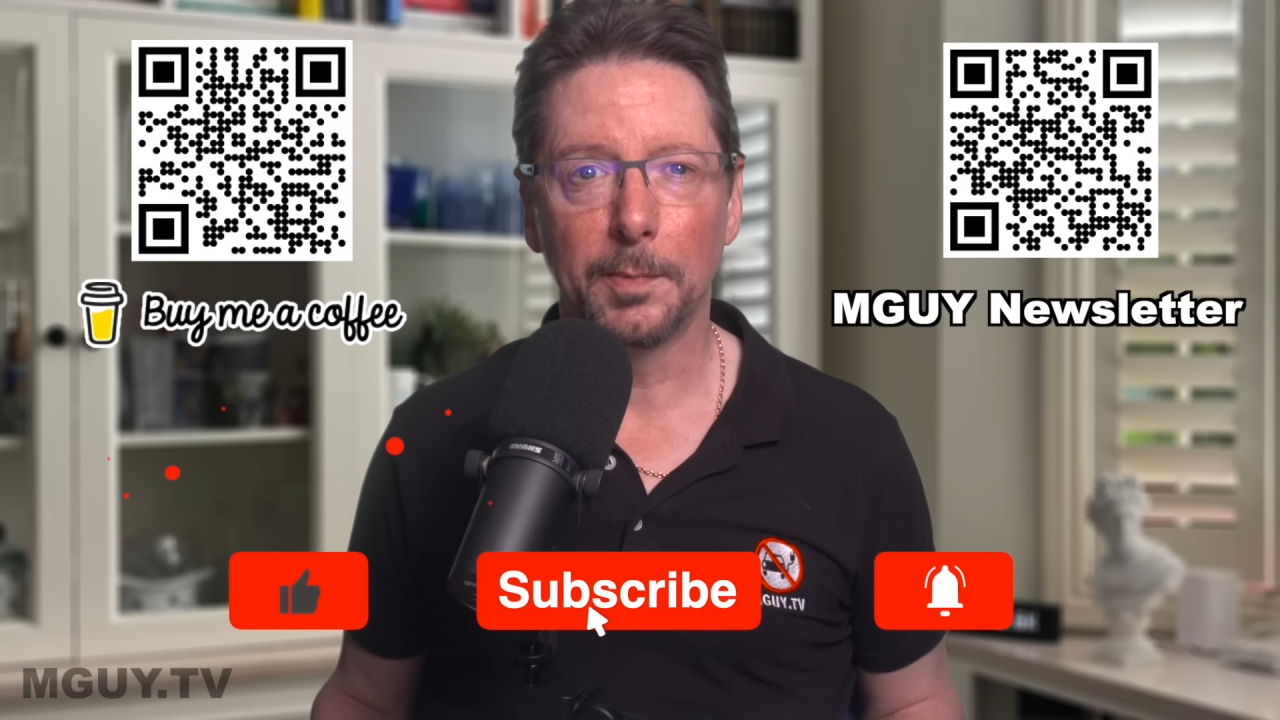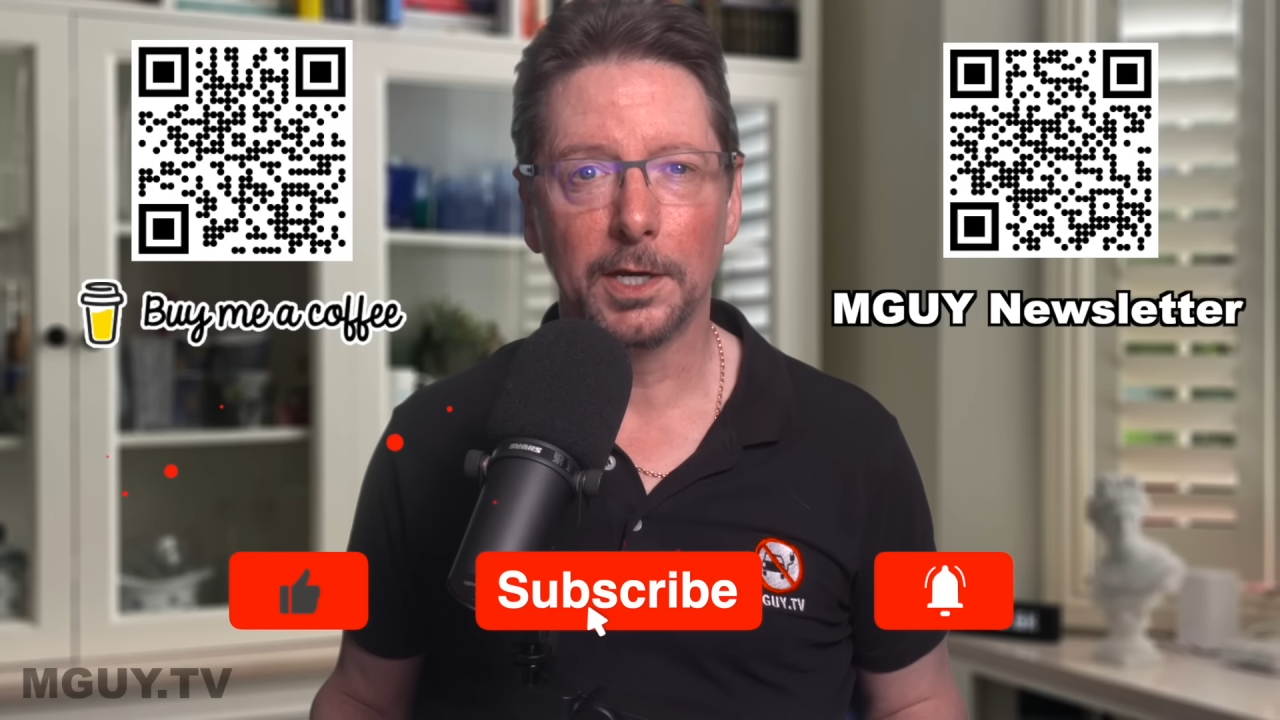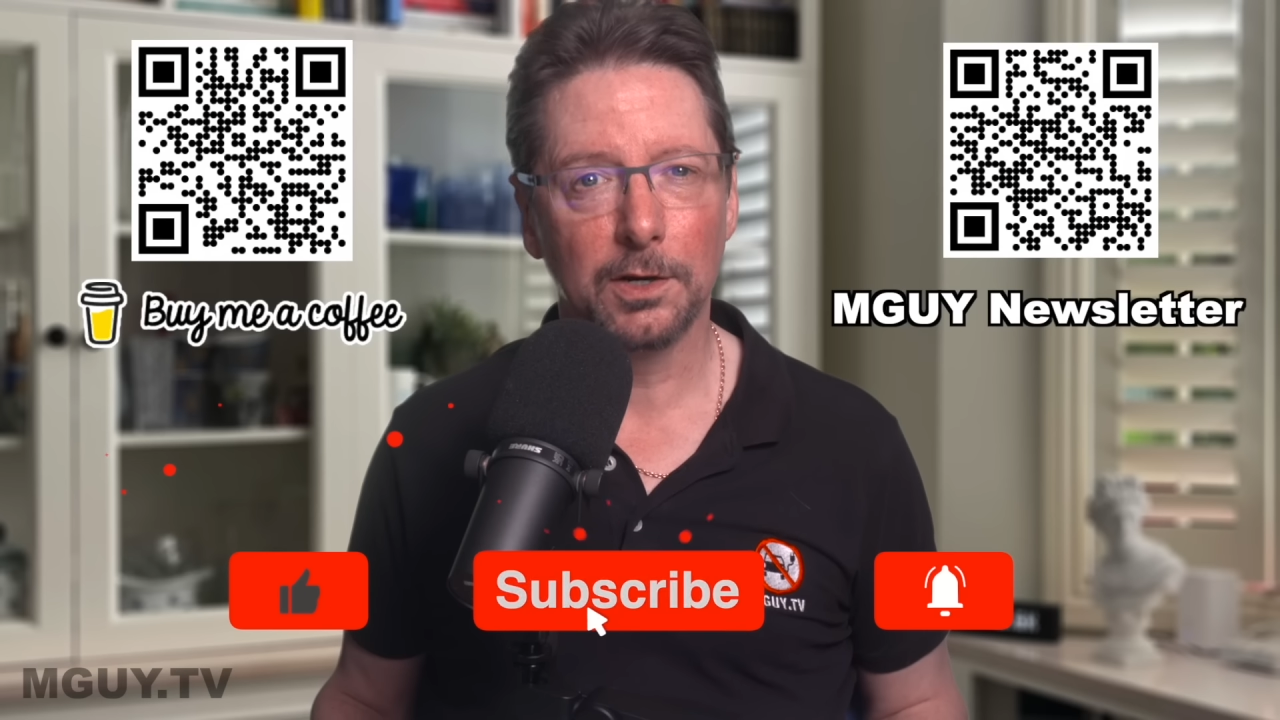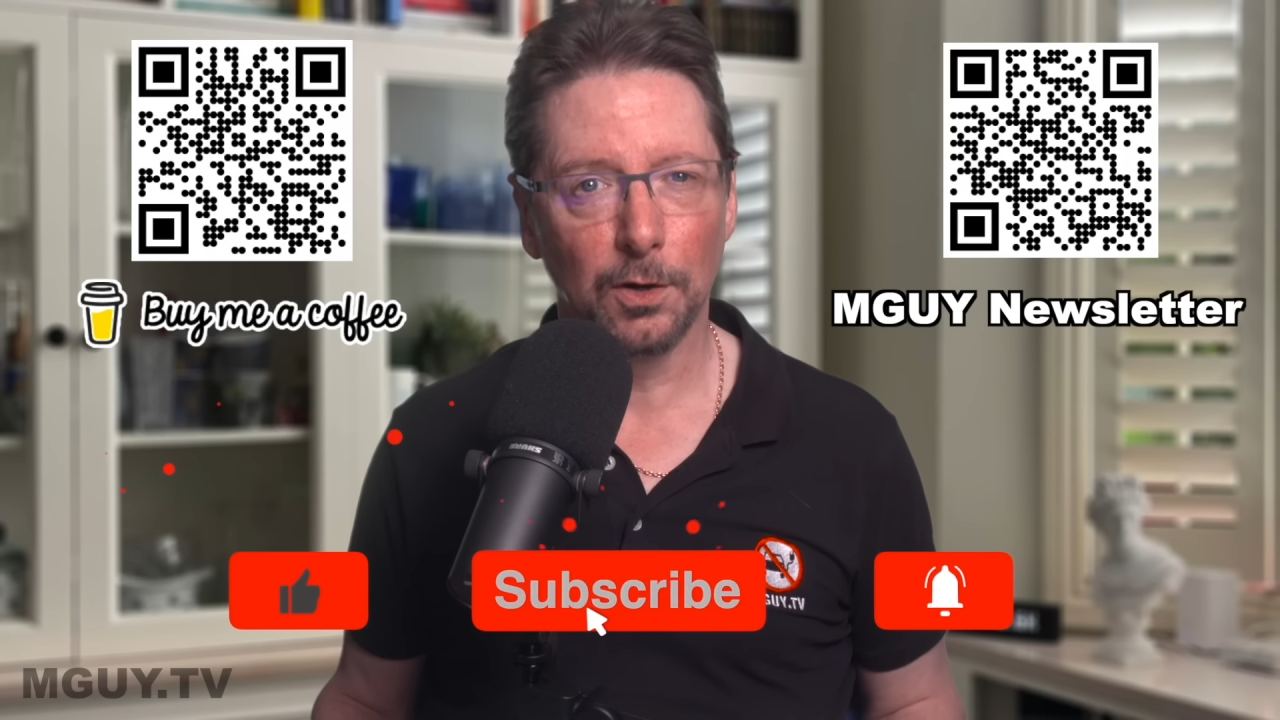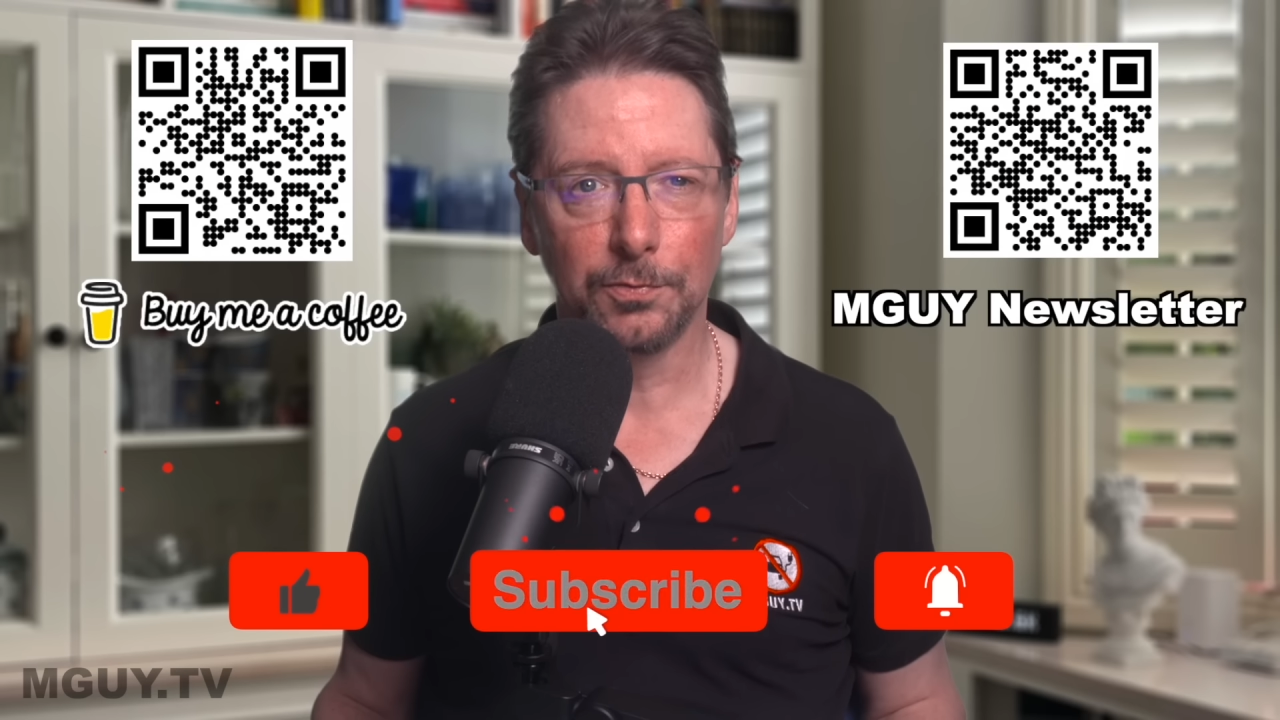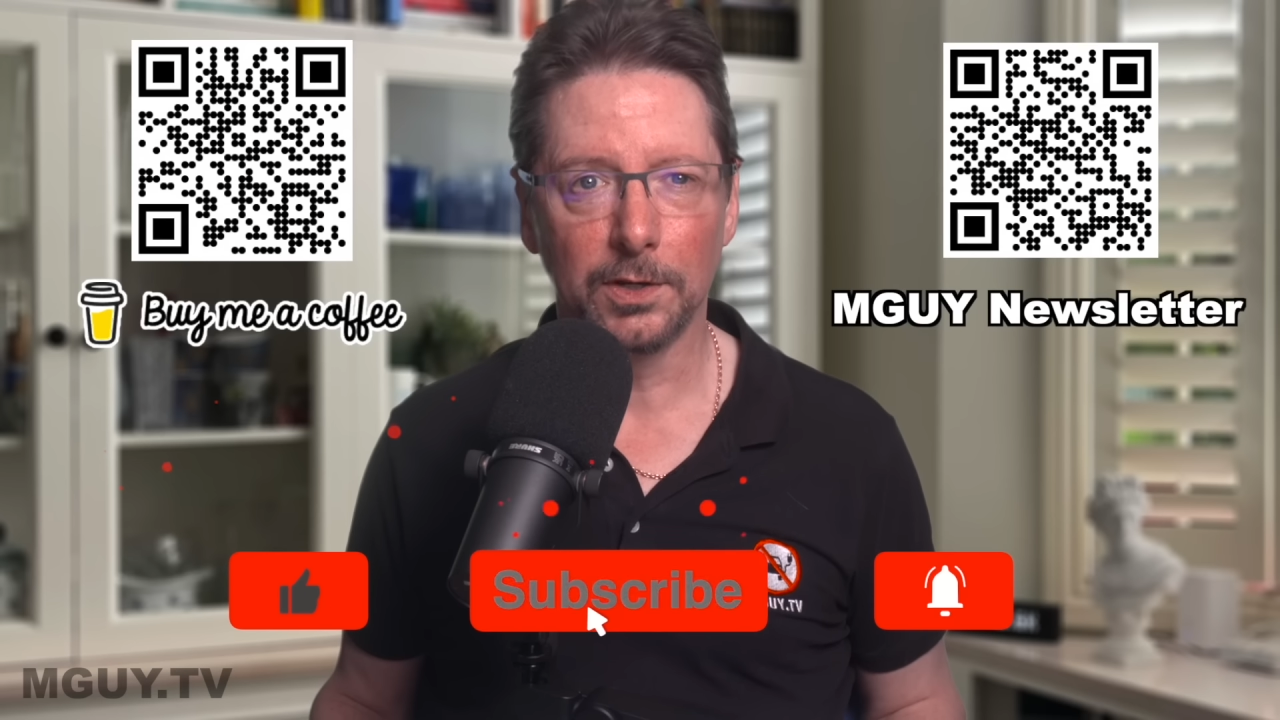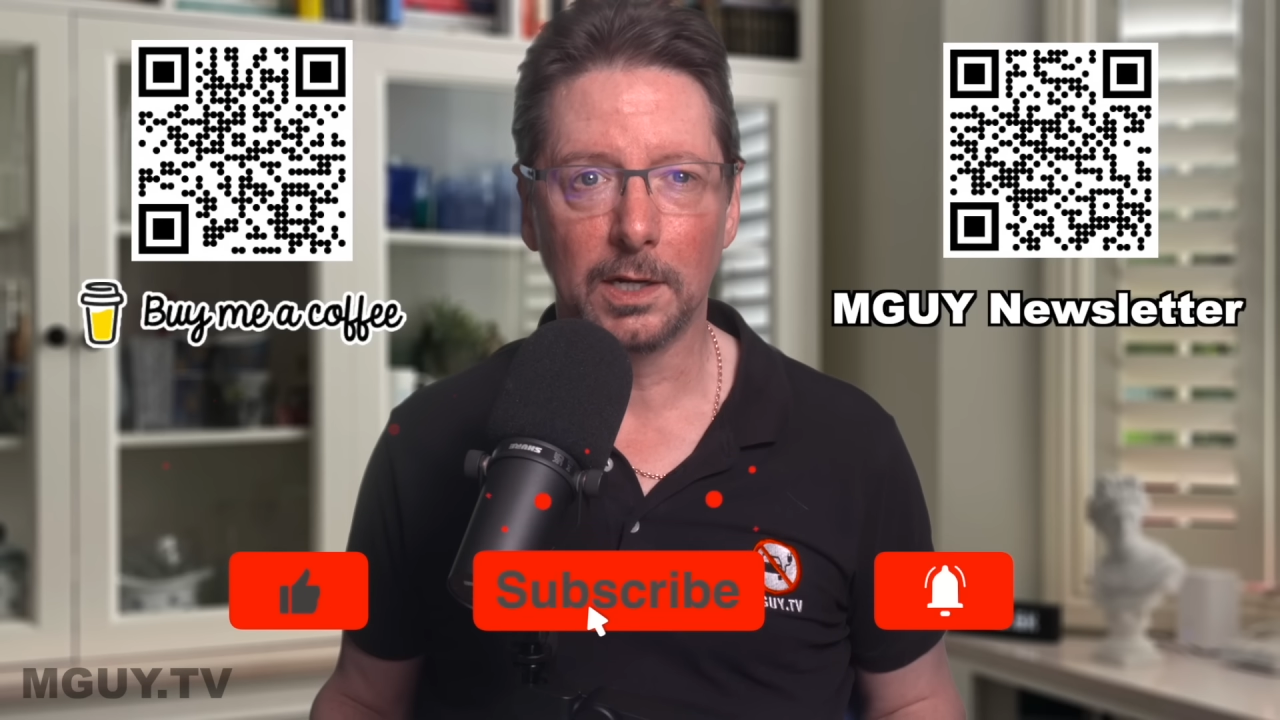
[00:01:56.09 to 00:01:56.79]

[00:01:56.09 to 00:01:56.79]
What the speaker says: me a coffee?